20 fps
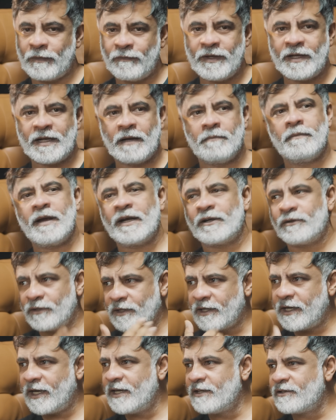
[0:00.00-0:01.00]
we come back to the
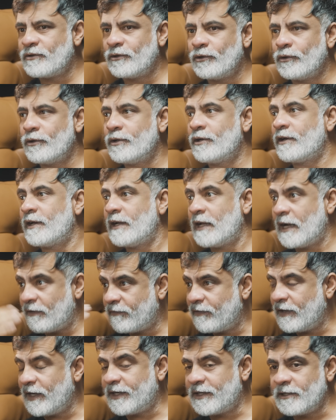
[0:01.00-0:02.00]
grading studio a year and a half
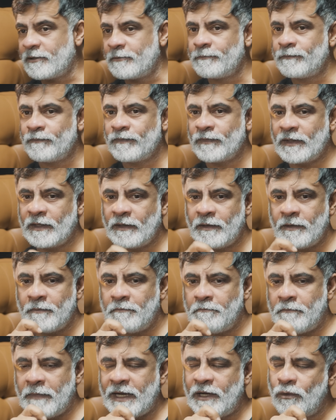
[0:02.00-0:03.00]
later,
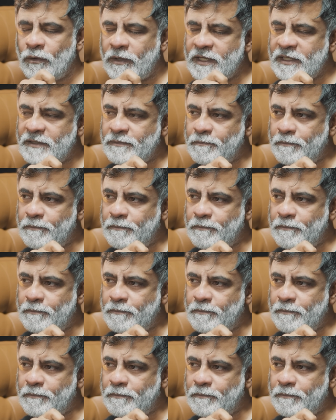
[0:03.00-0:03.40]
my look is